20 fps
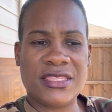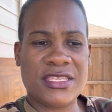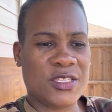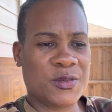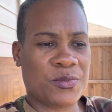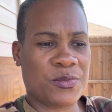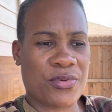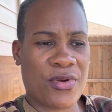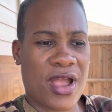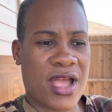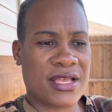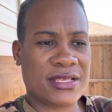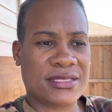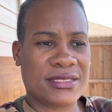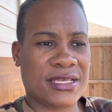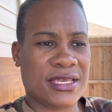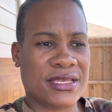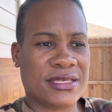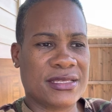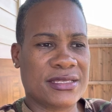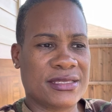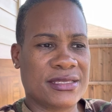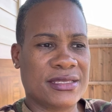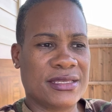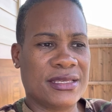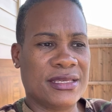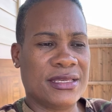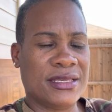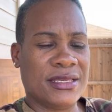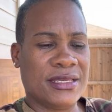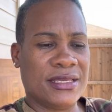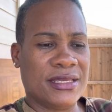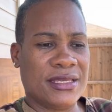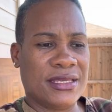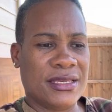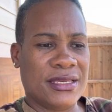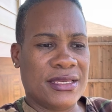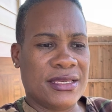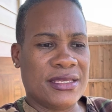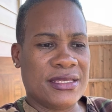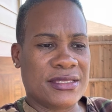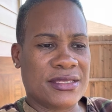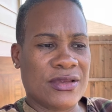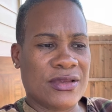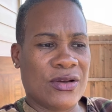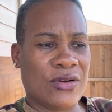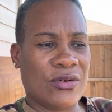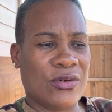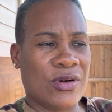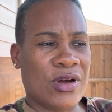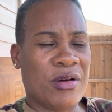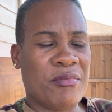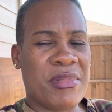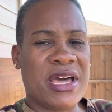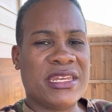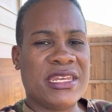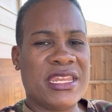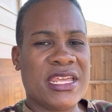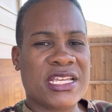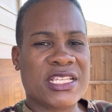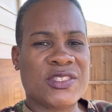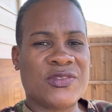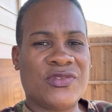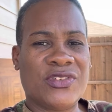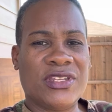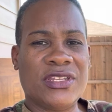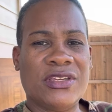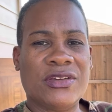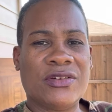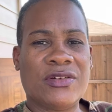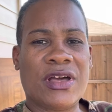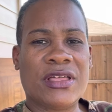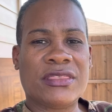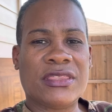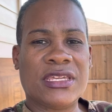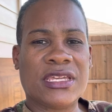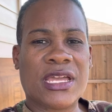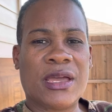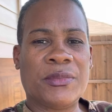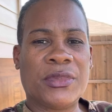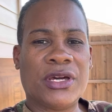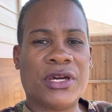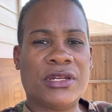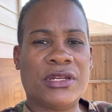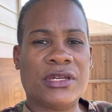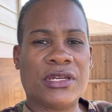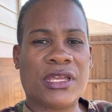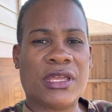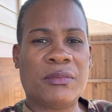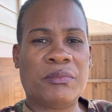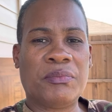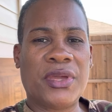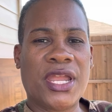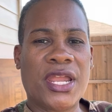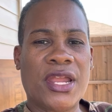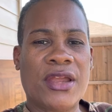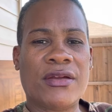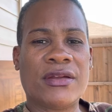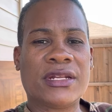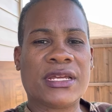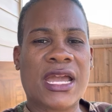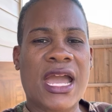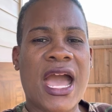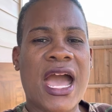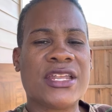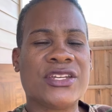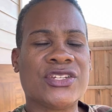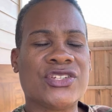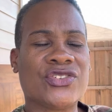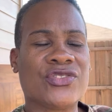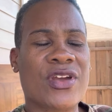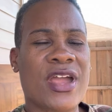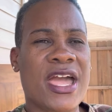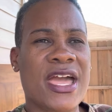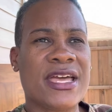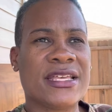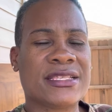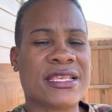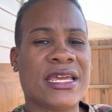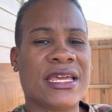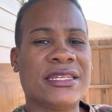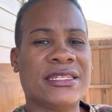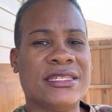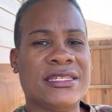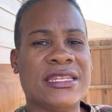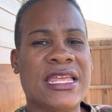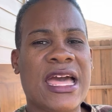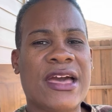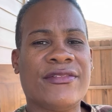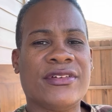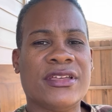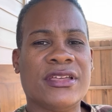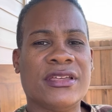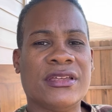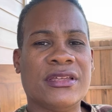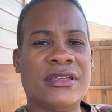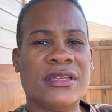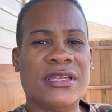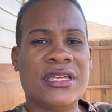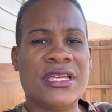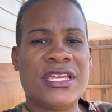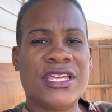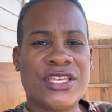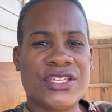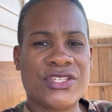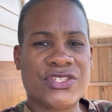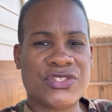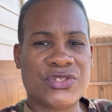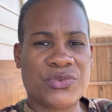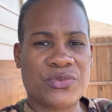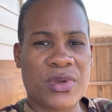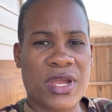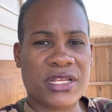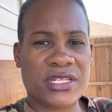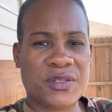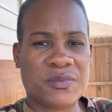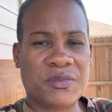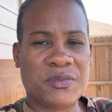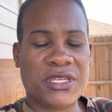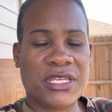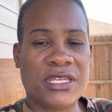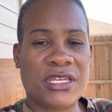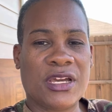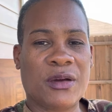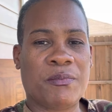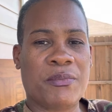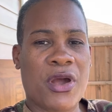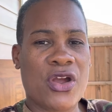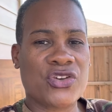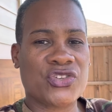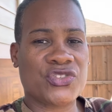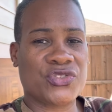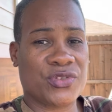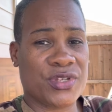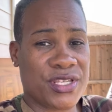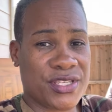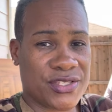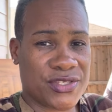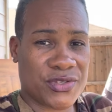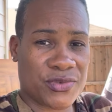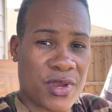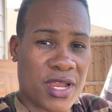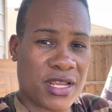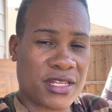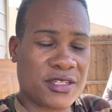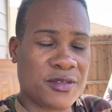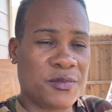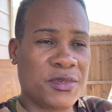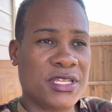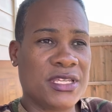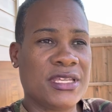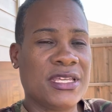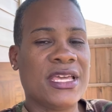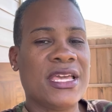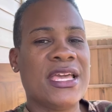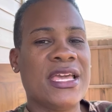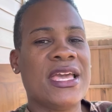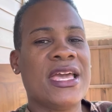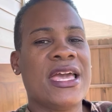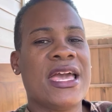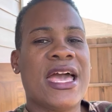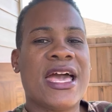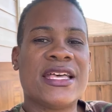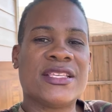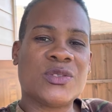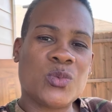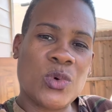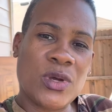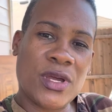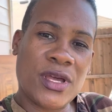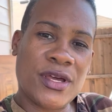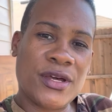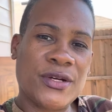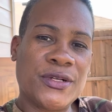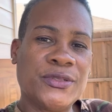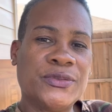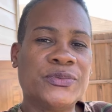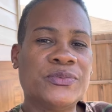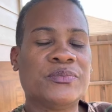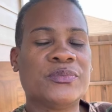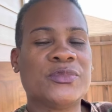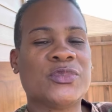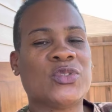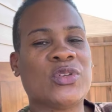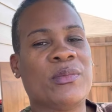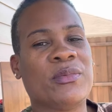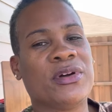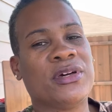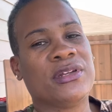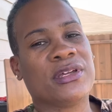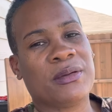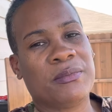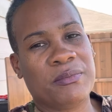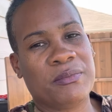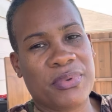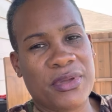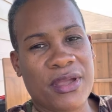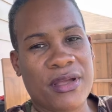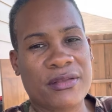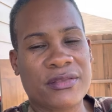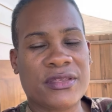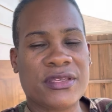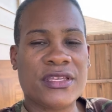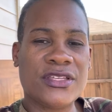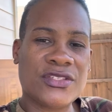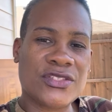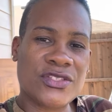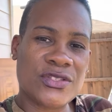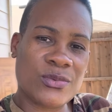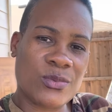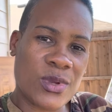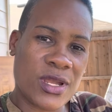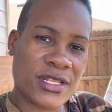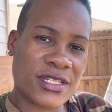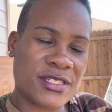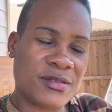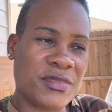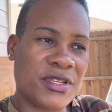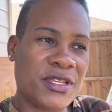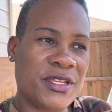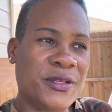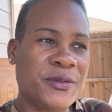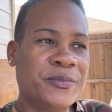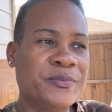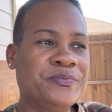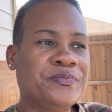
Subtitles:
this process. So on my next video, I think I'm gonna compare and contrast. I did have a hysterectomy, a partial hysterectomy as well. So I'm gonna compare the hysterectomy